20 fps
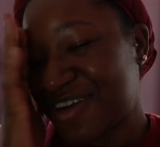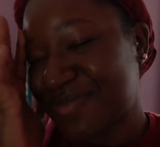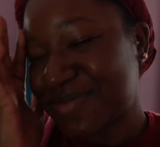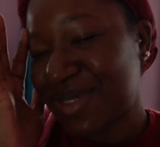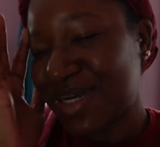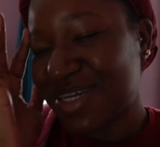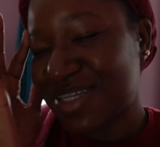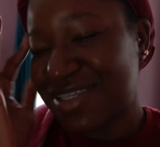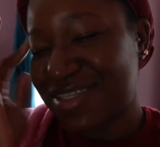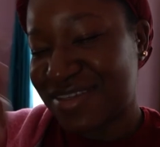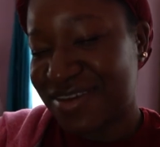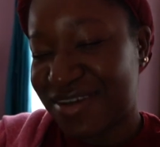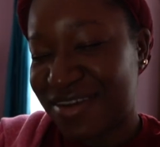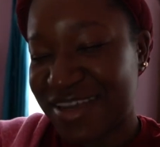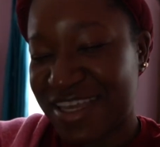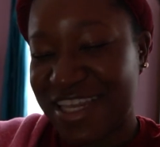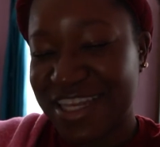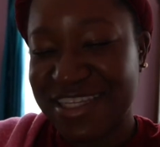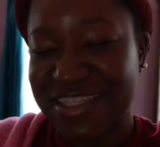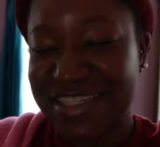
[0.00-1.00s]
I'm talking to y'all,
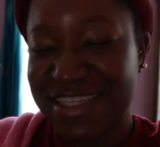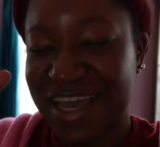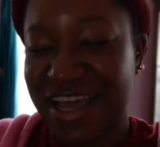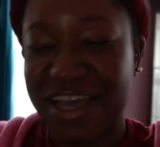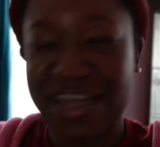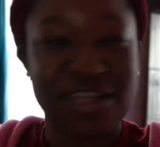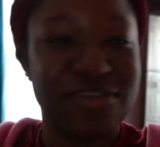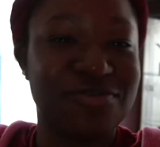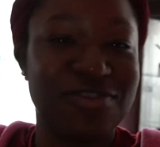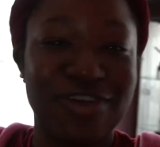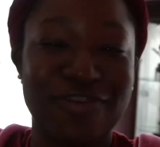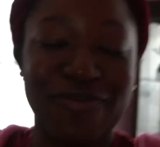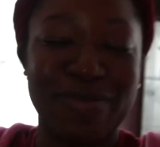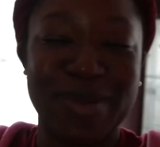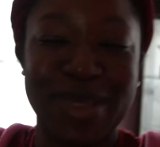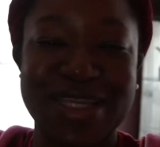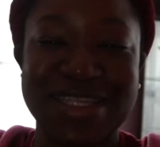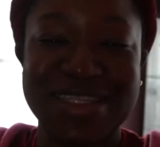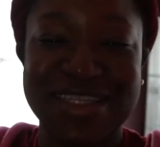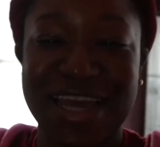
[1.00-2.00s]
and it's kind of giving
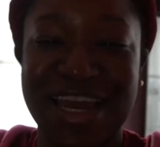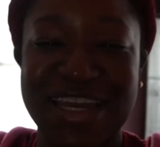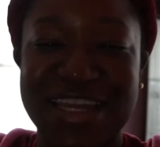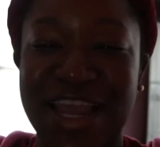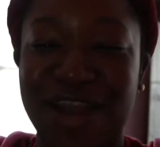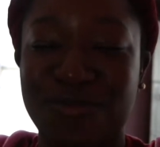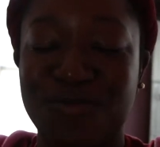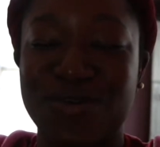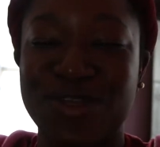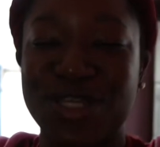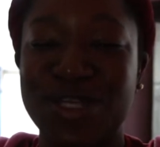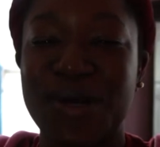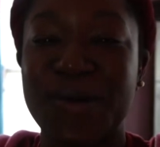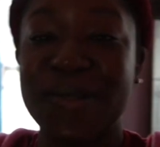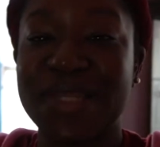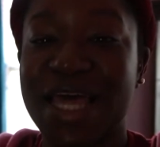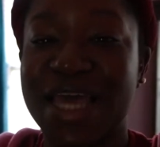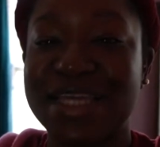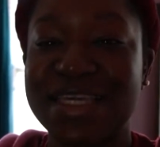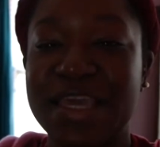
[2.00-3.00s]
me anxiety. I really
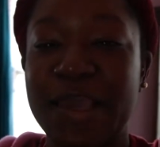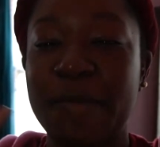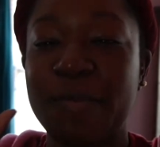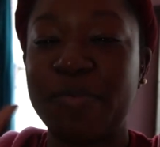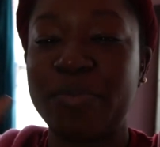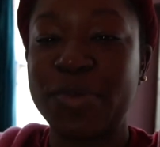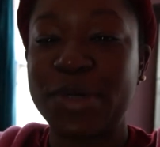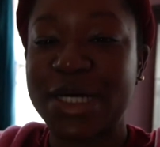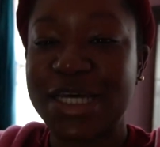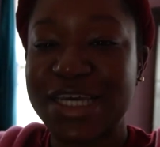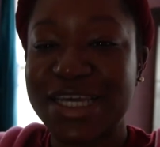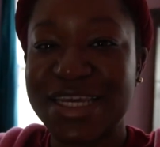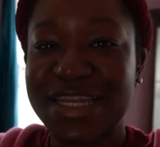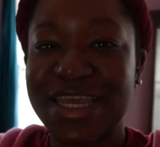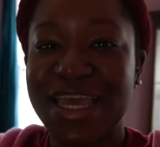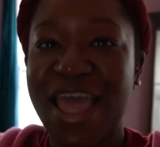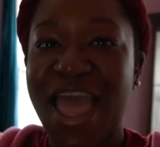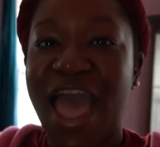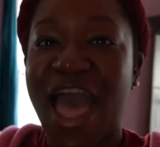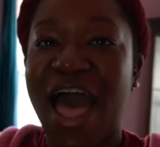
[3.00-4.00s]
don't like it, but
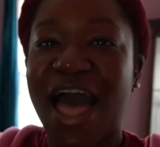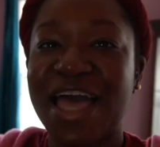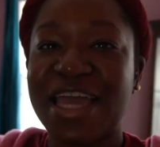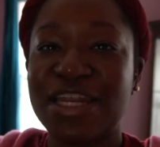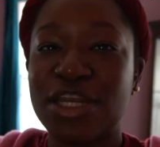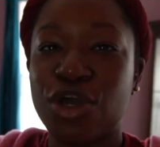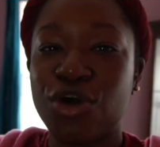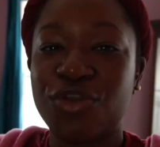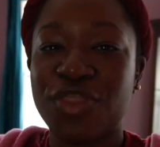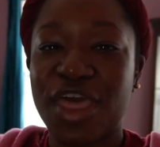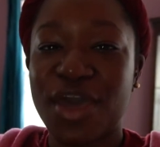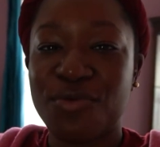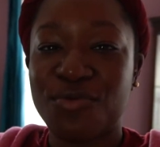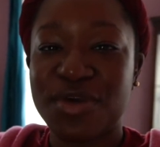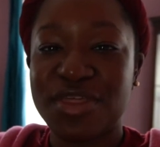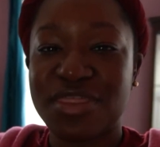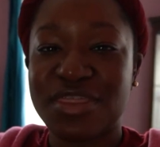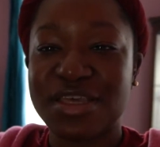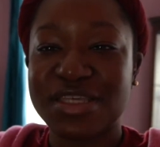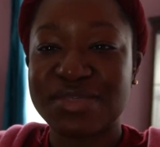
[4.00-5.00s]
I know that
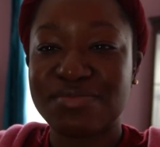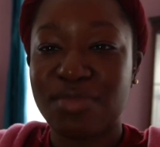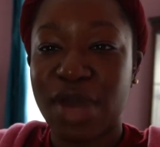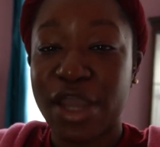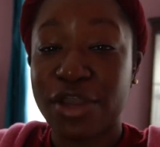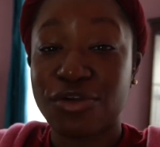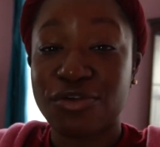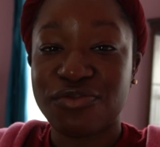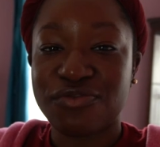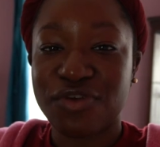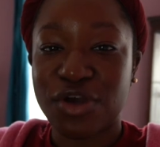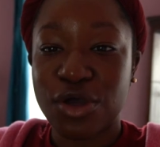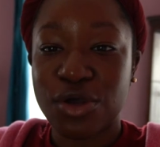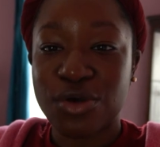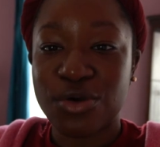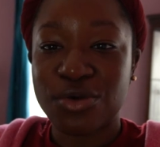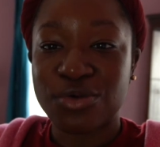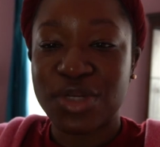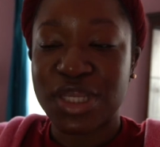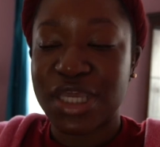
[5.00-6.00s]
with this
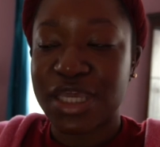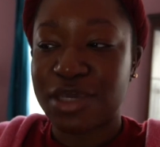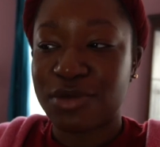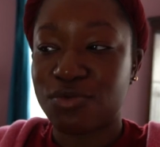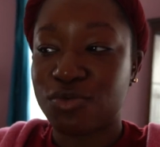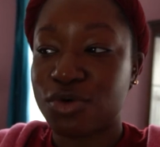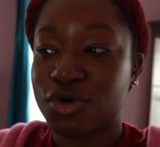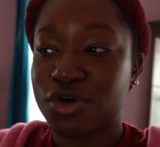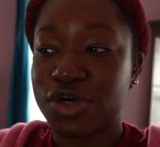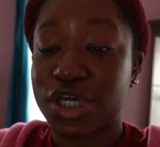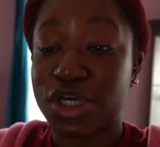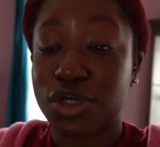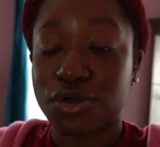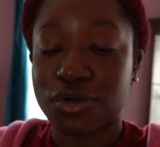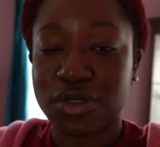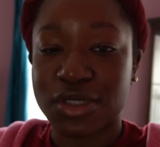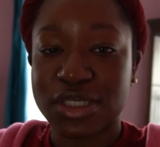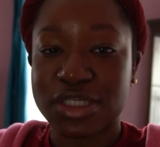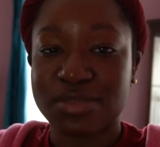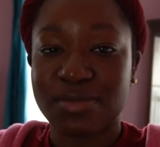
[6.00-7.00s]
microphone, it will
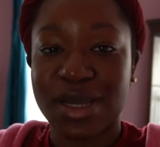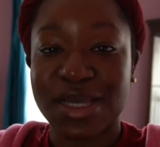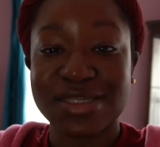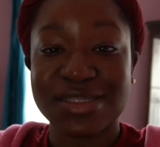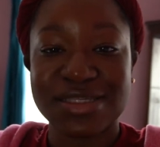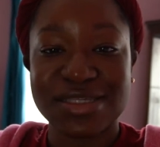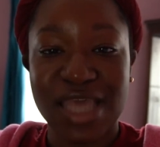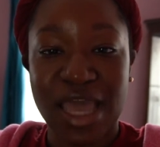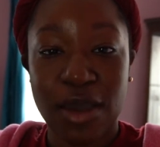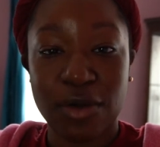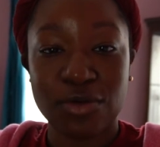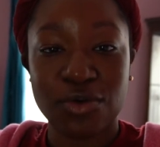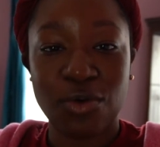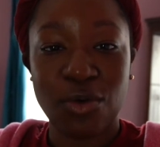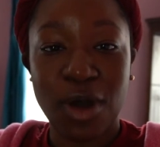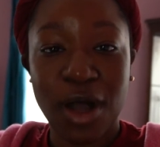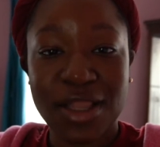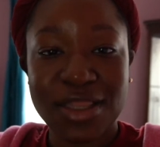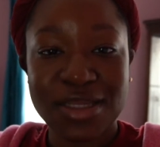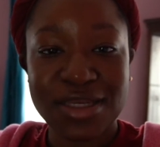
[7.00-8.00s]
increase my sound
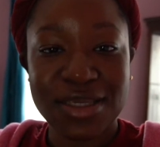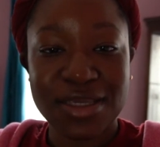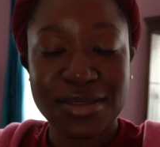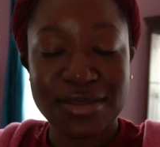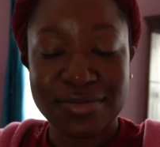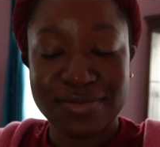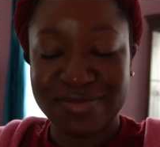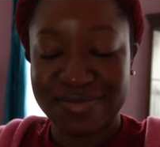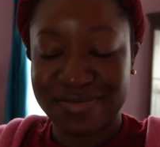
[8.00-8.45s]
quality.